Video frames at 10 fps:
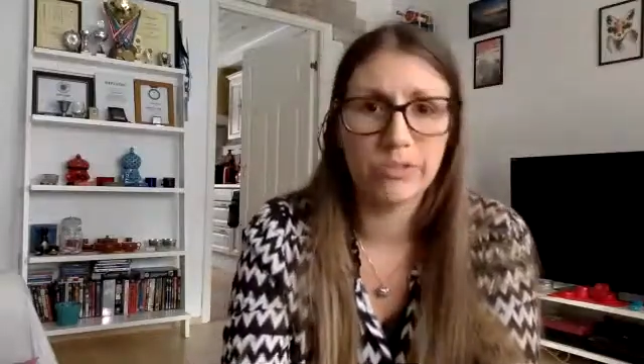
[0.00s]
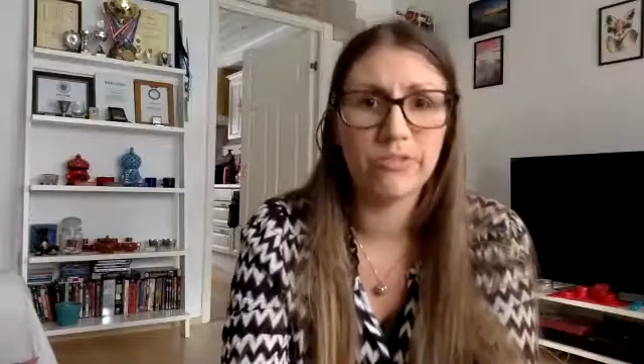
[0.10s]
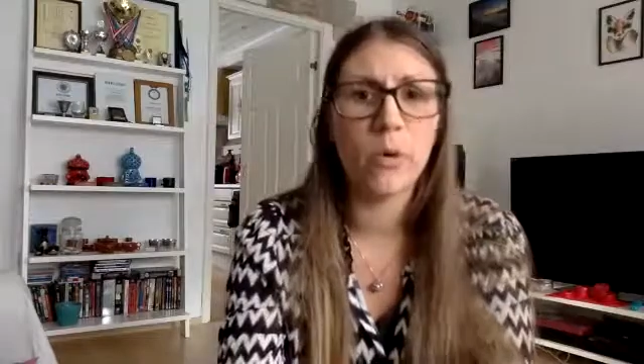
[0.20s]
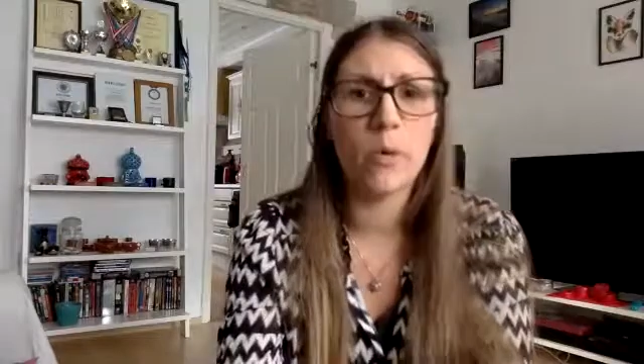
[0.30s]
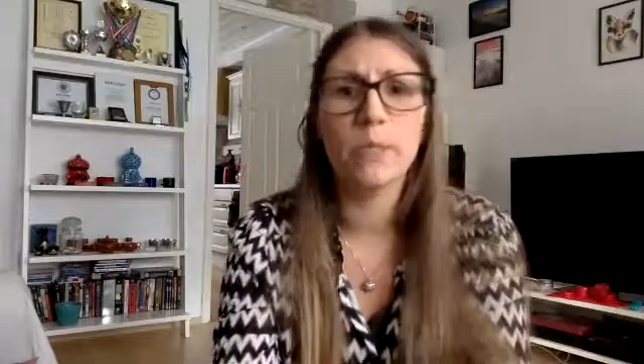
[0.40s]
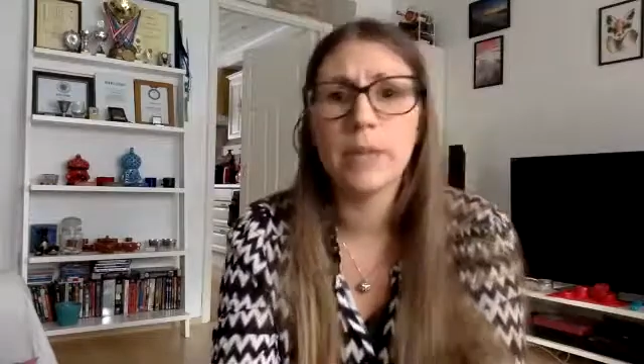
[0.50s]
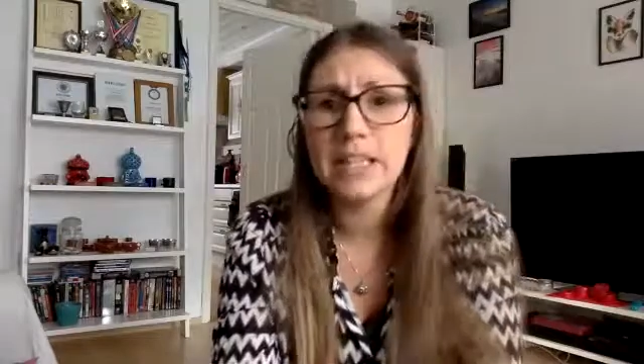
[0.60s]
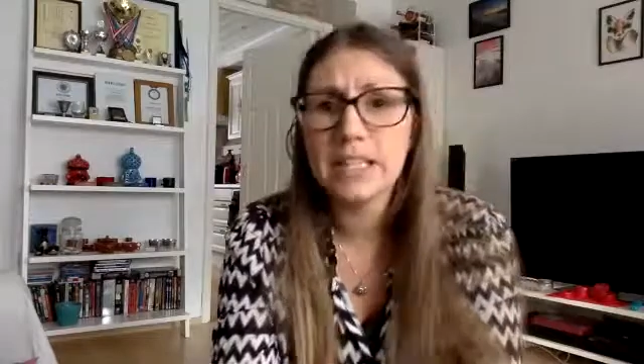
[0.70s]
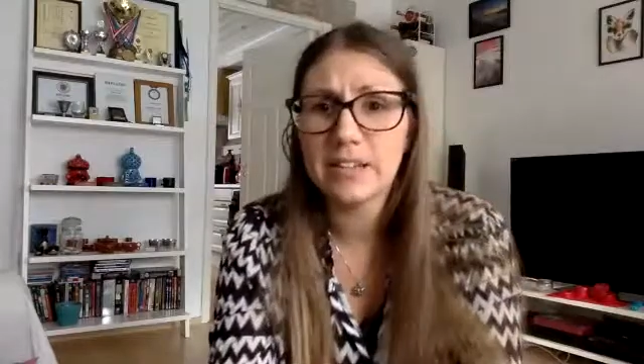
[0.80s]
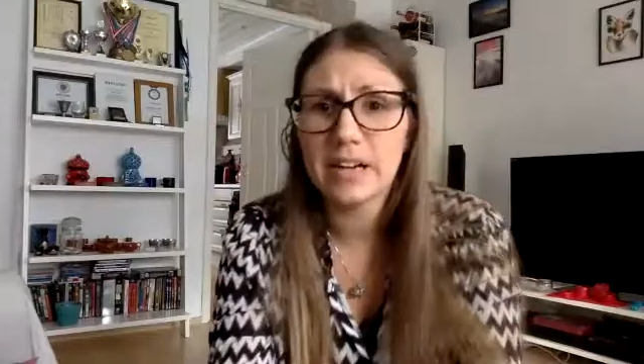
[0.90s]
So
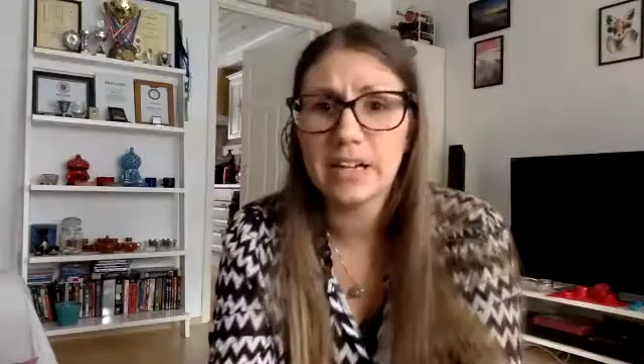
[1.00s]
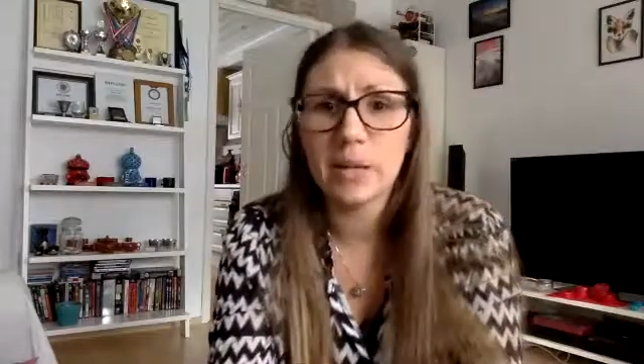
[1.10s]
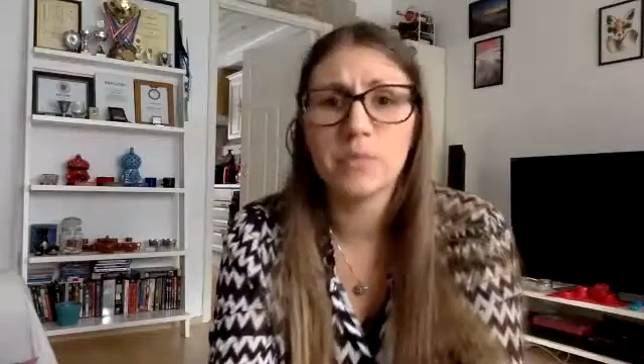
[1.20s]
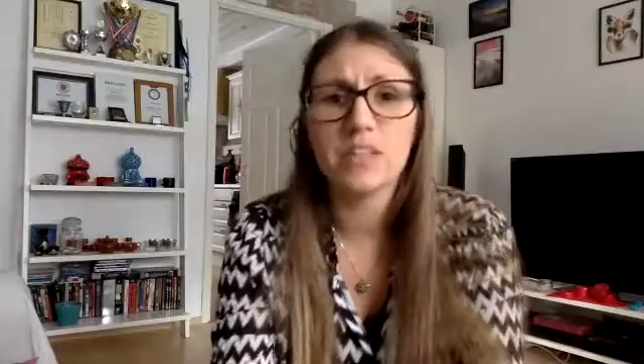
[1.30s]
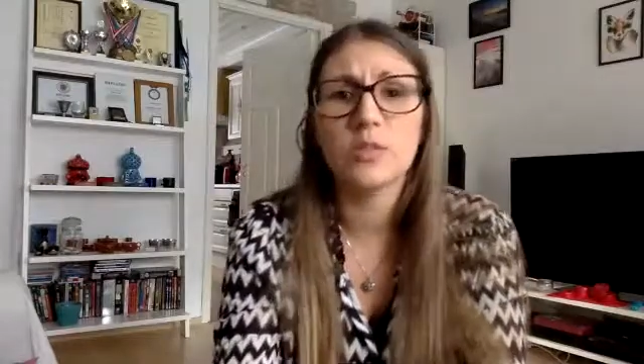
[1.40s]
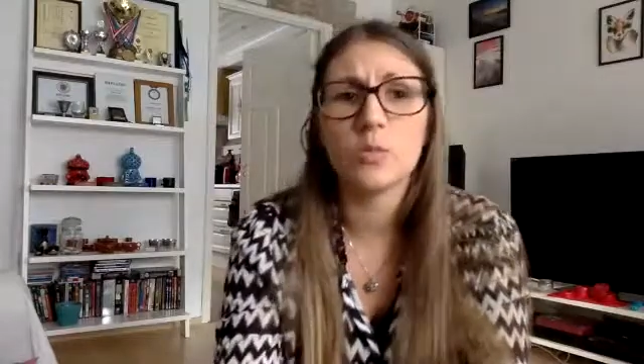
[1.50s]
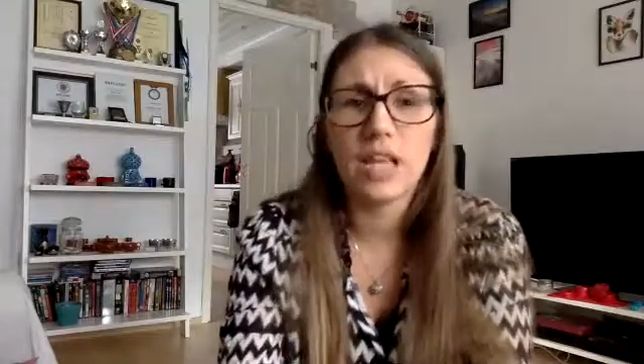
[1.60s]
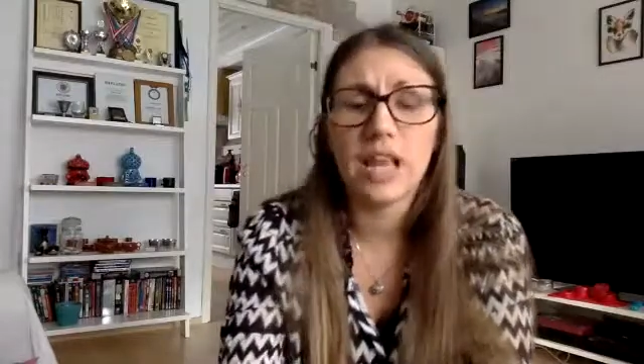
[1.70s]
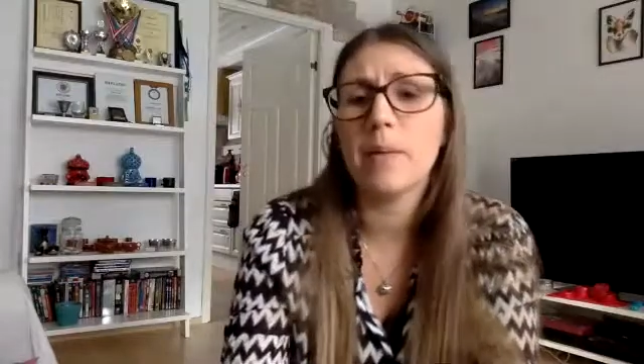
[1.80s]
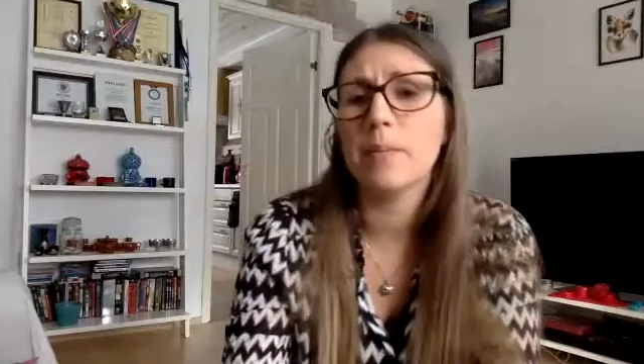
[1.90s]
many times it
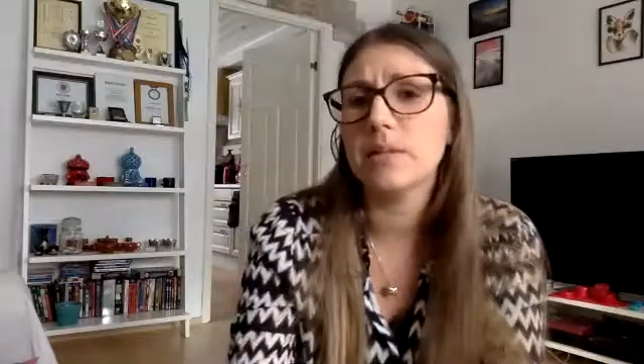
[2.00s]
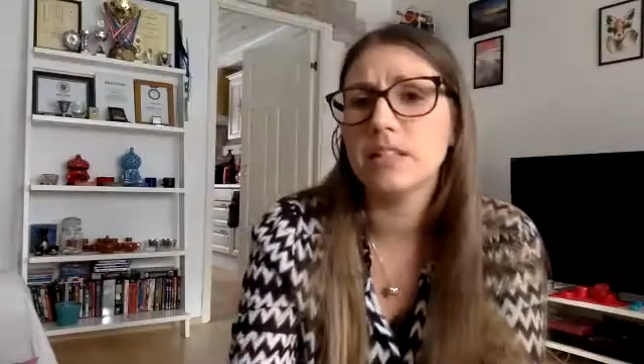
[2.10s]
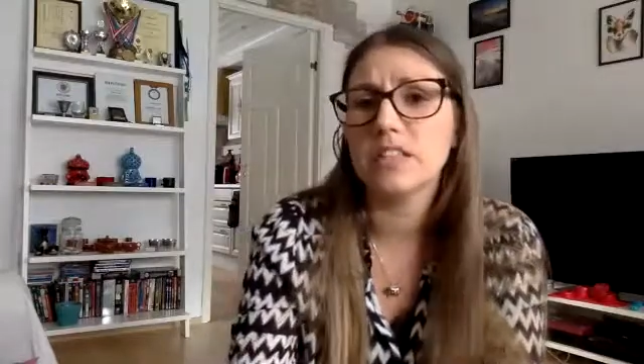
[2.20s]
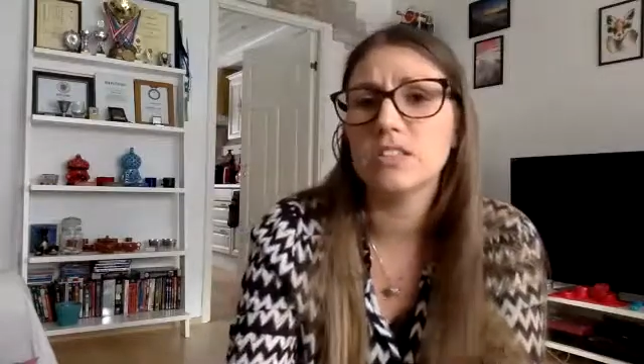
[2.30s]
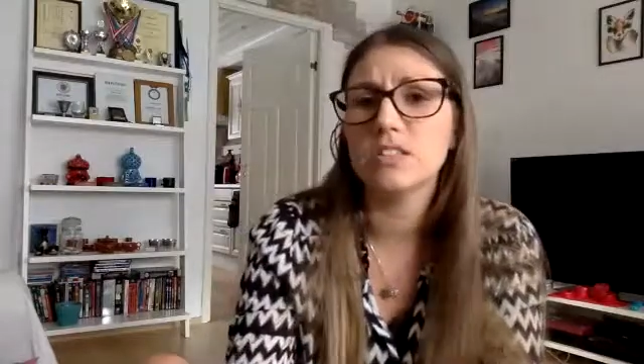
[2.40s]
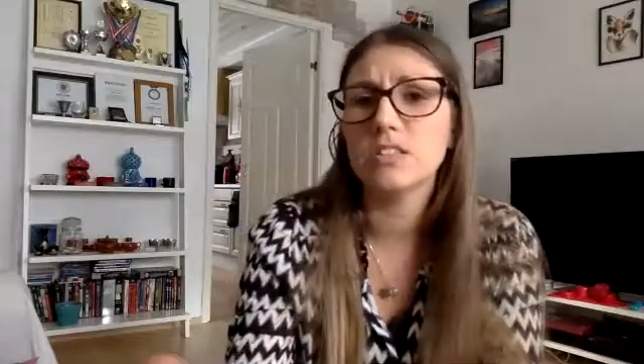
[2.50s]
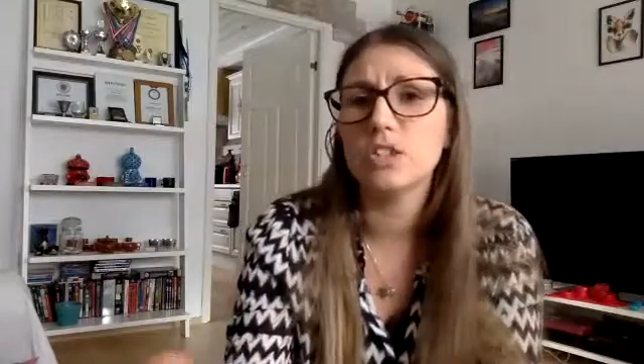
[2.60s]
will happen that